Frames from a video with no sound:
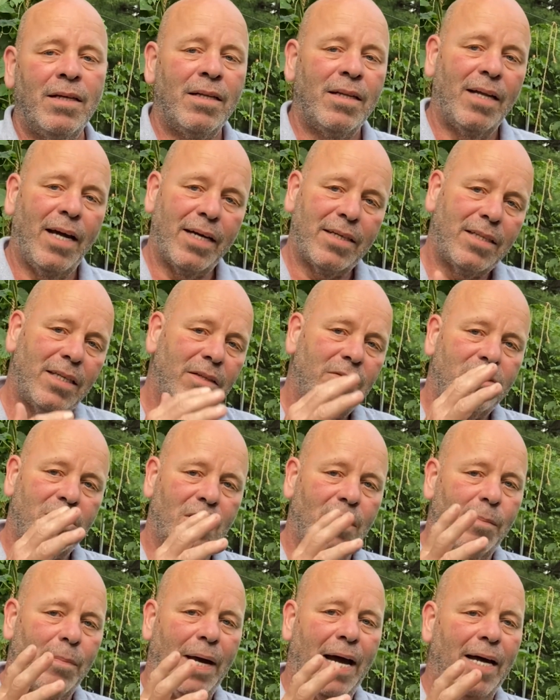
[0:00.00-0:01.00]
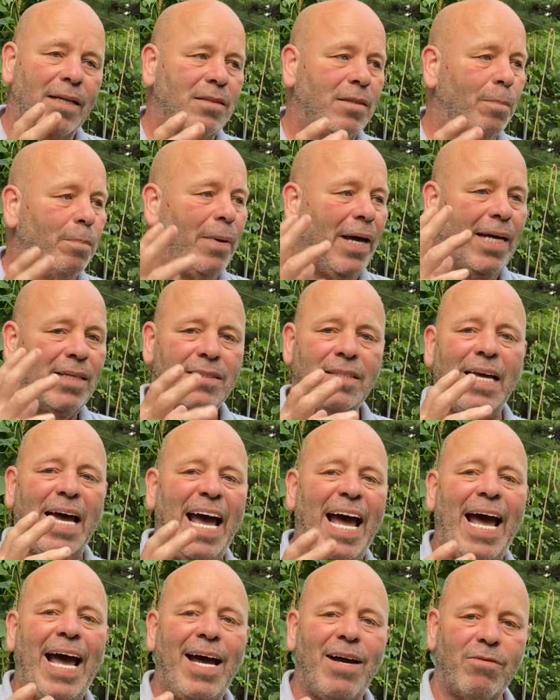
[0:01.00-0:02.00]
That gives you about the best
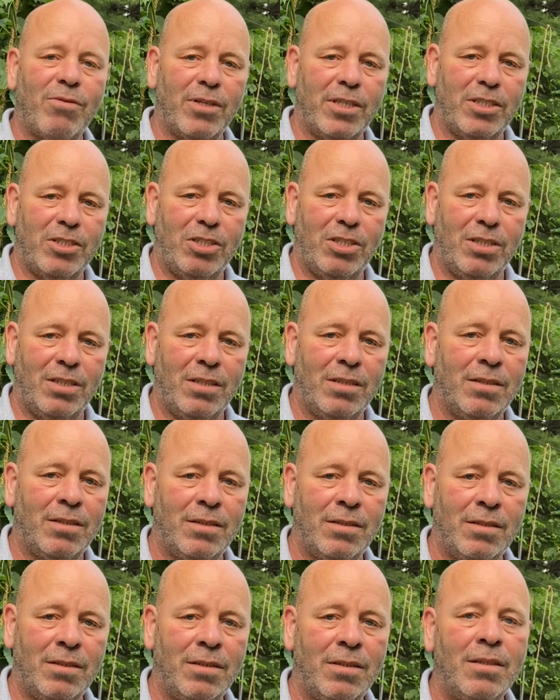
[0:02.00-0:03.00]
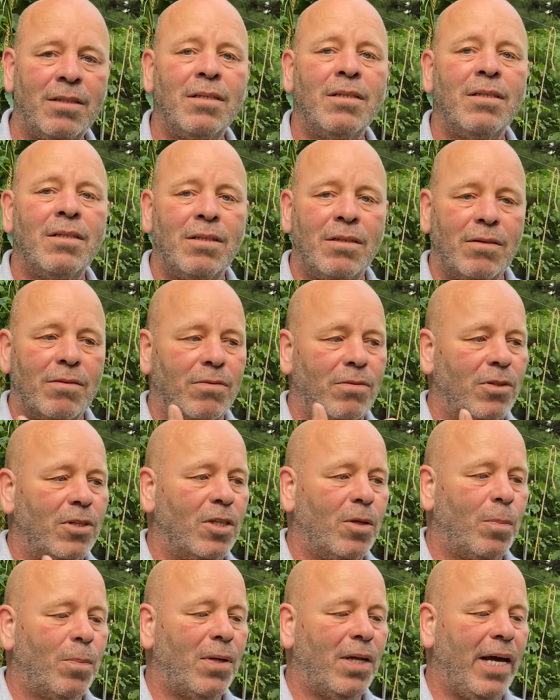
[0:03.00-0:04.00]
average for
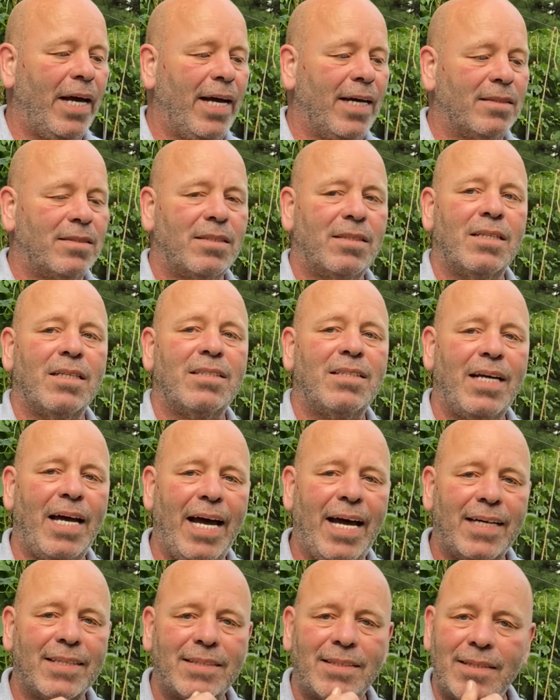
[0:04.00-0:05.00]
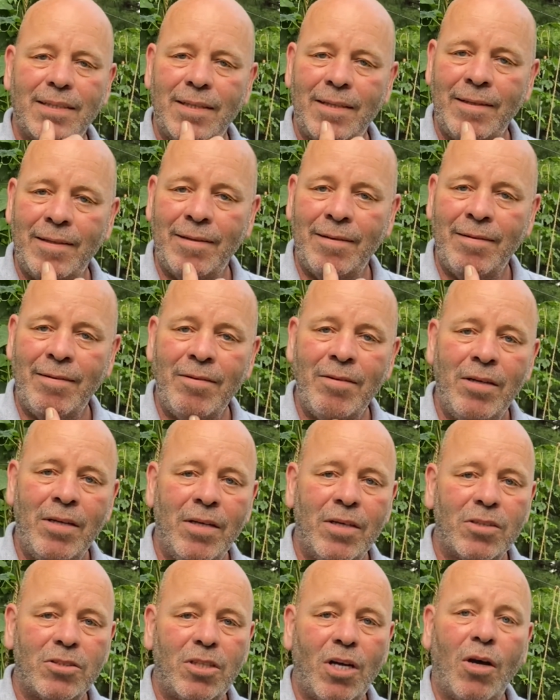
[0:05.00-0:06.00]
your plants to test.
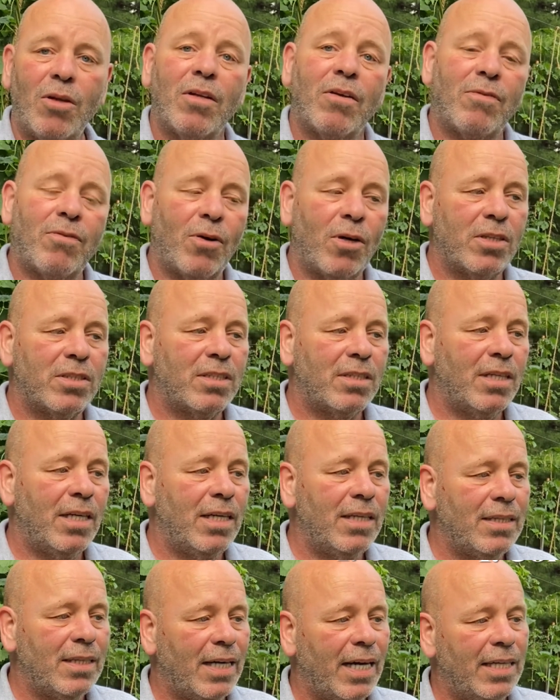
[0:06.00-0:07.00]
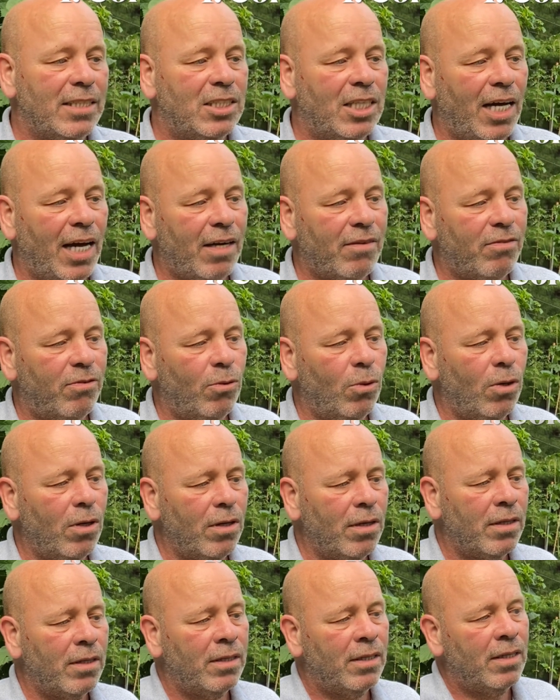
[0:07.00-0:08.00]
So the first thing that I check
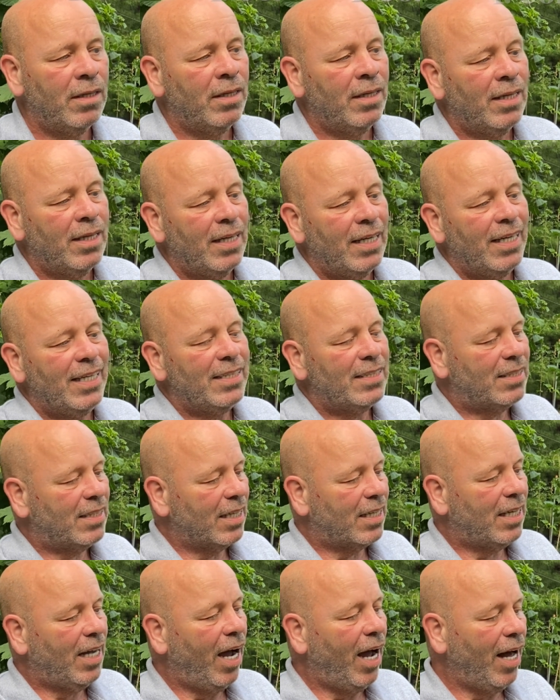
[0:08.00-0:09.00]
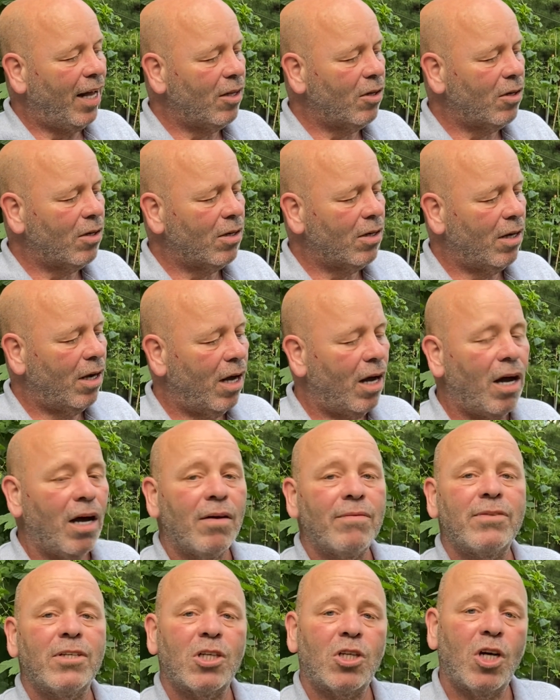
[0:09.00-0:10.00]
for is the color
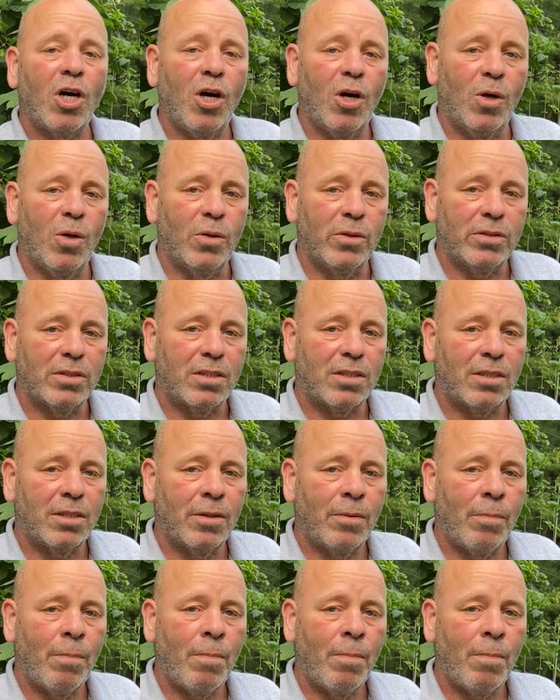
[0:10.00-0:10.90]
of the cones.